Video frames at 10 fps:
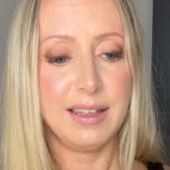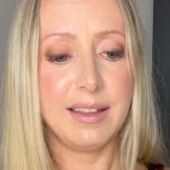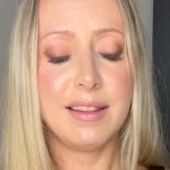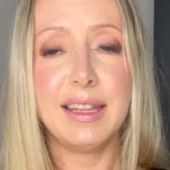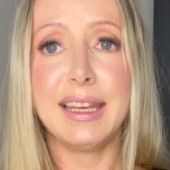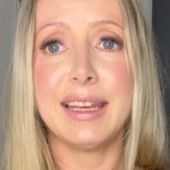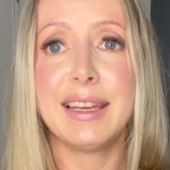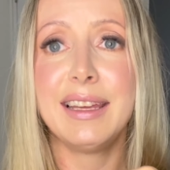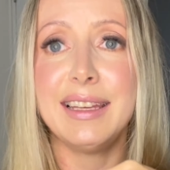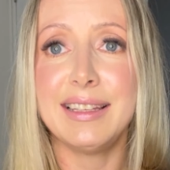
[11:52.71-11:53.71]
the thing
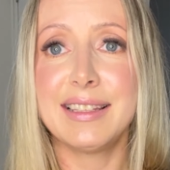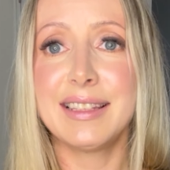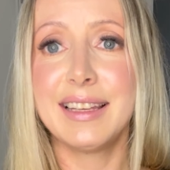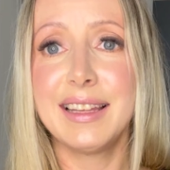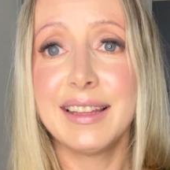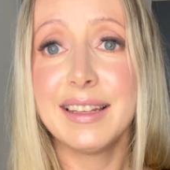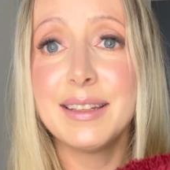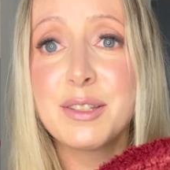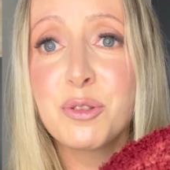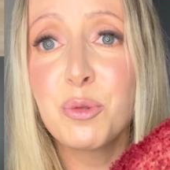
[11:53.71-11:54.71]
is, and
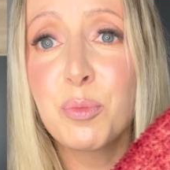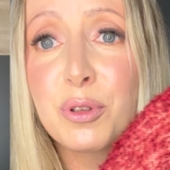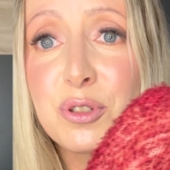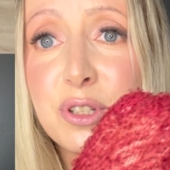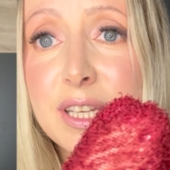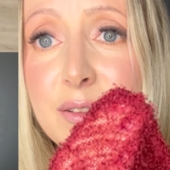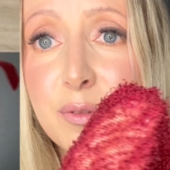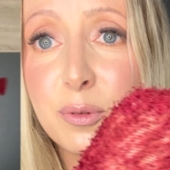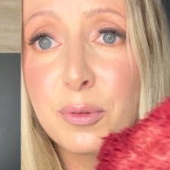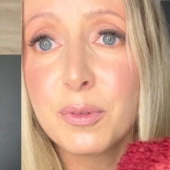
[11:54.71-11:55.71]
it's super
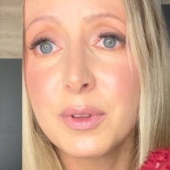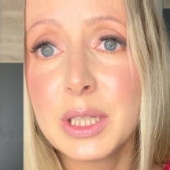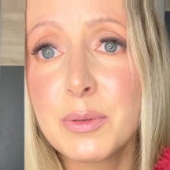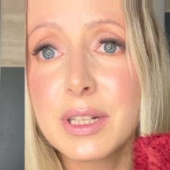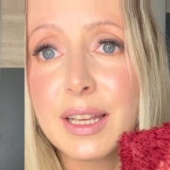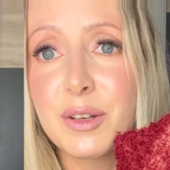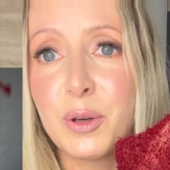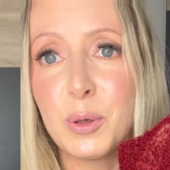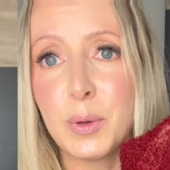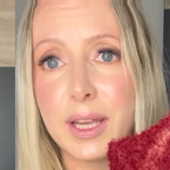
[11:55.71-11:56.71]
see-through. There's like
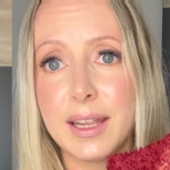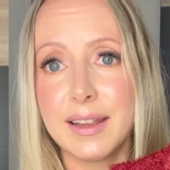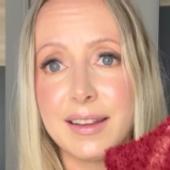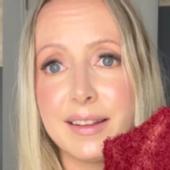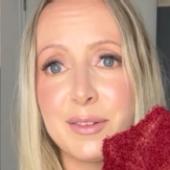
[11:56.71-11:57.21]
no way.